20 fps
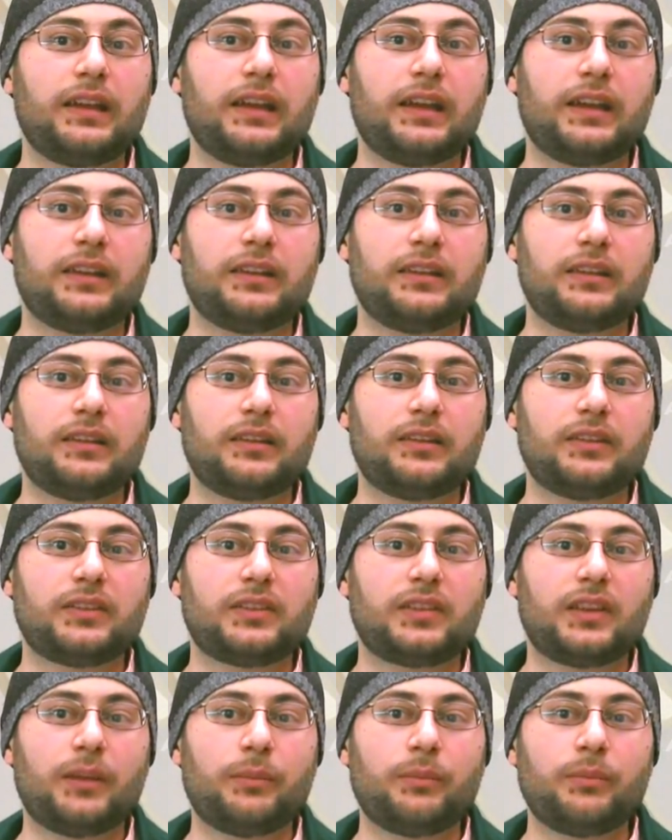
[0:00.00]
And
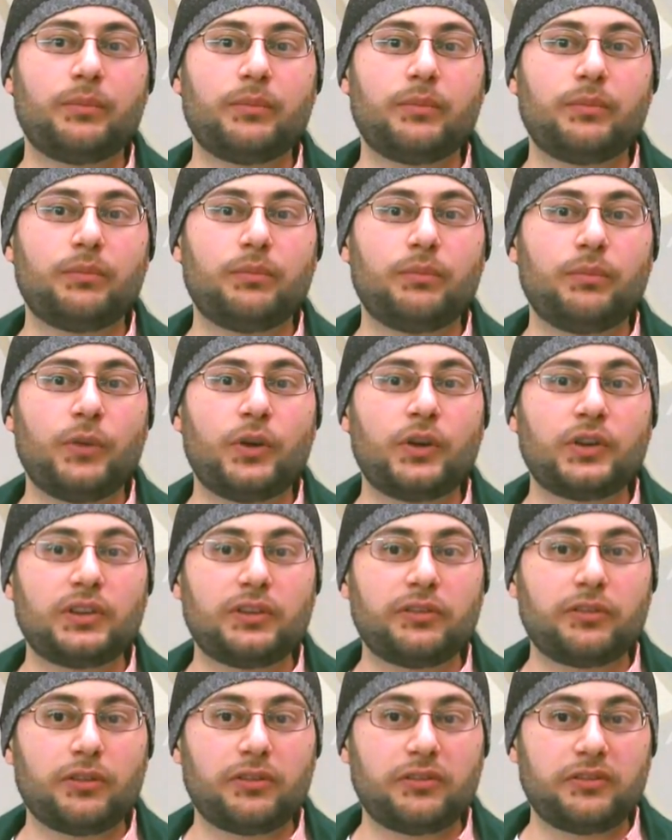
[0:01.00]
some
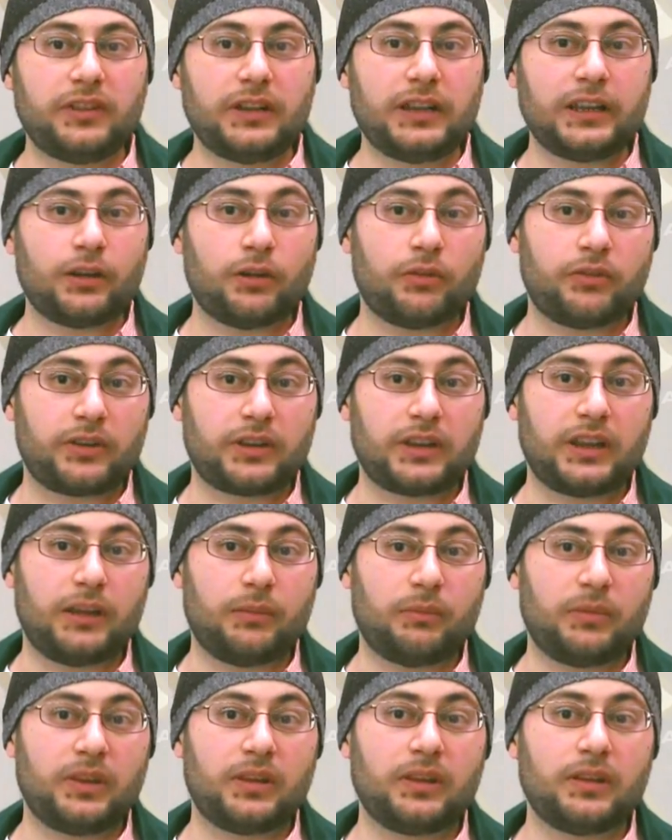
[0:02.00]
merciful feeling
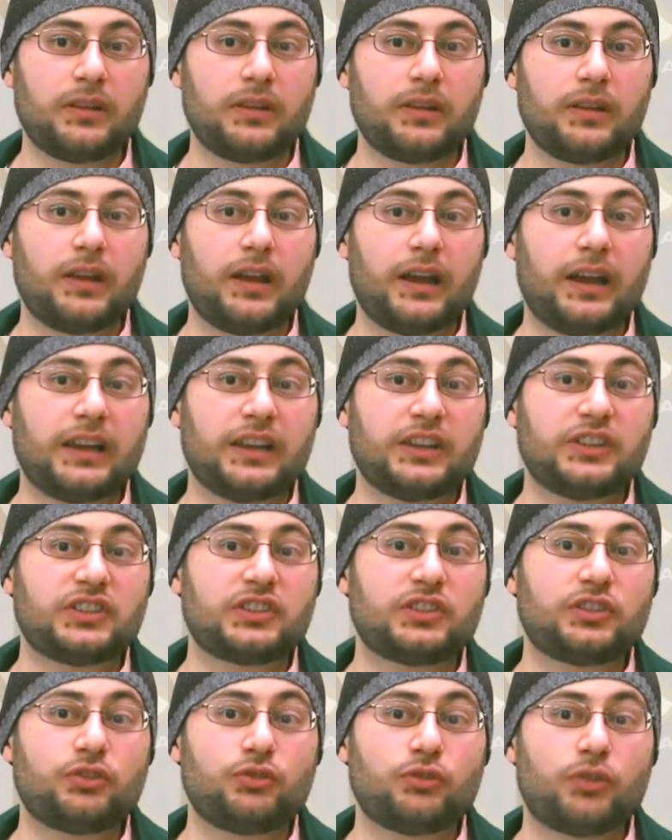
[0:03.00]
overcame me. And I
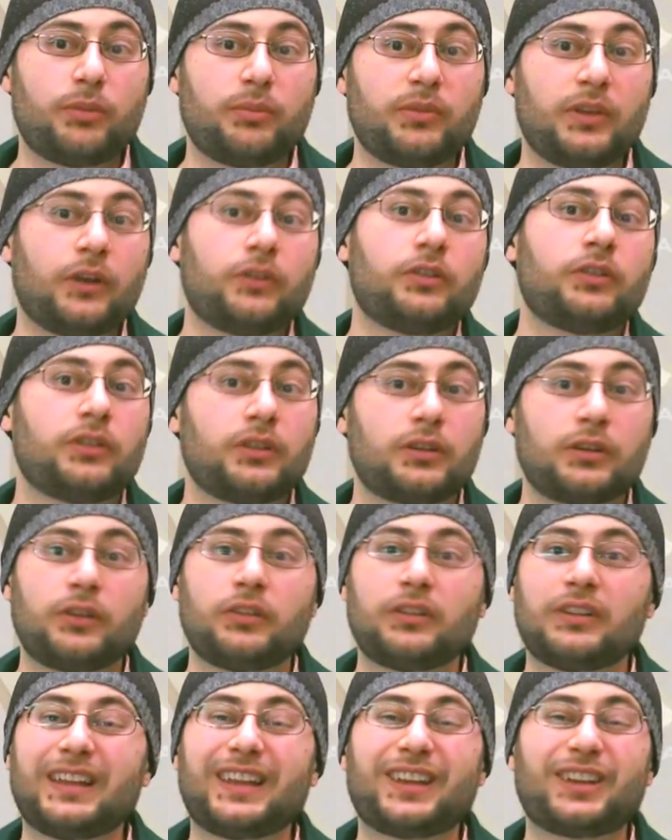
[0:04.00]
just dropped down on the
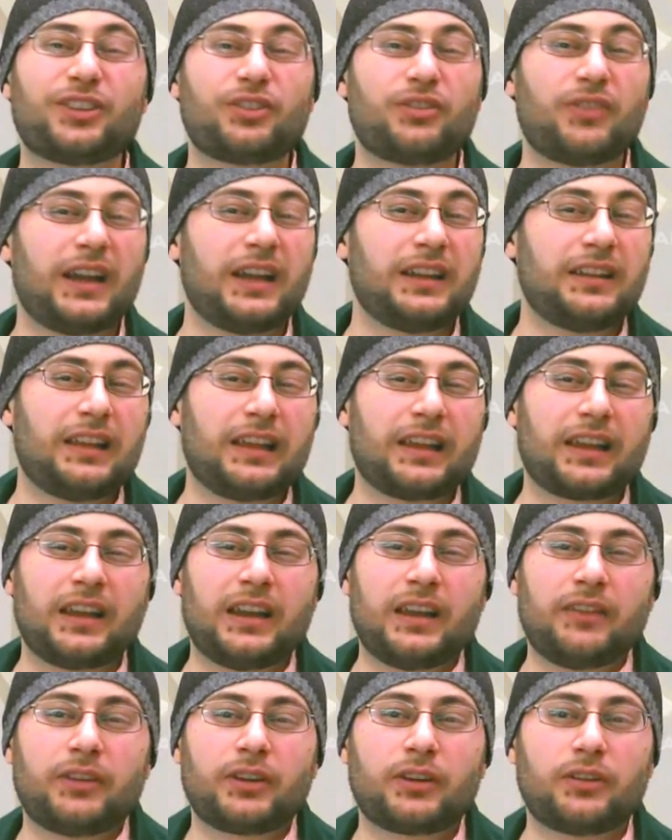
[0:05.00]
ground and I cried like I
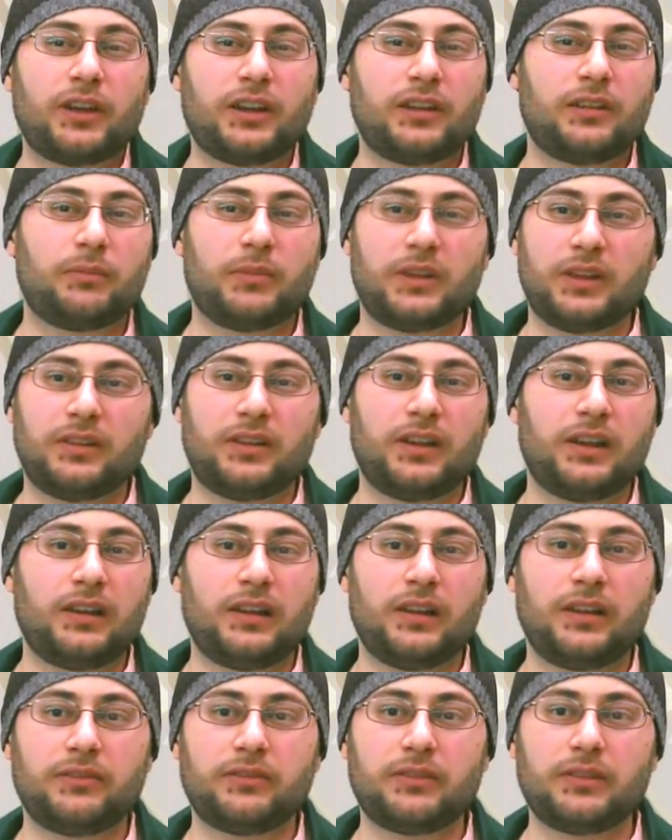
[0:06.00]
never cried in my entire
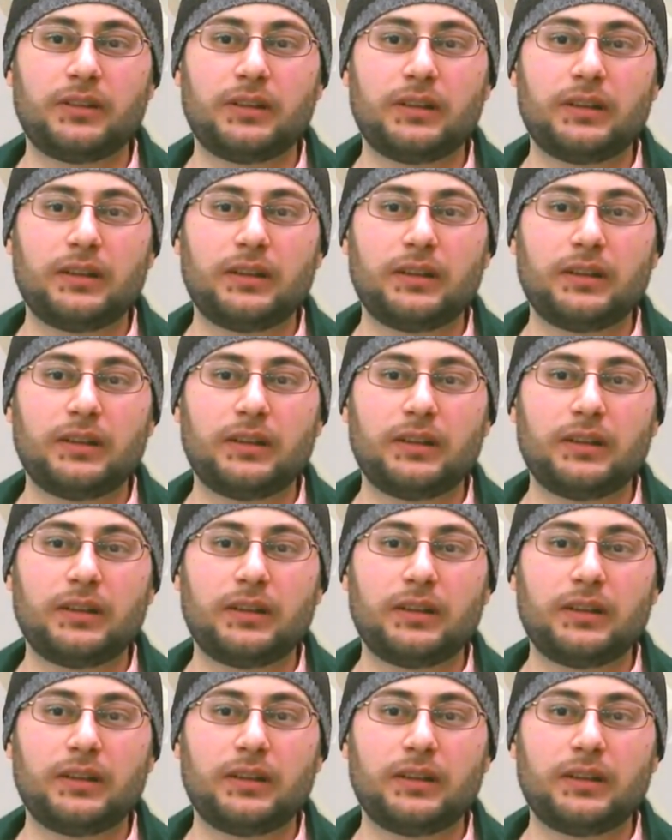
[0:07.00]
life.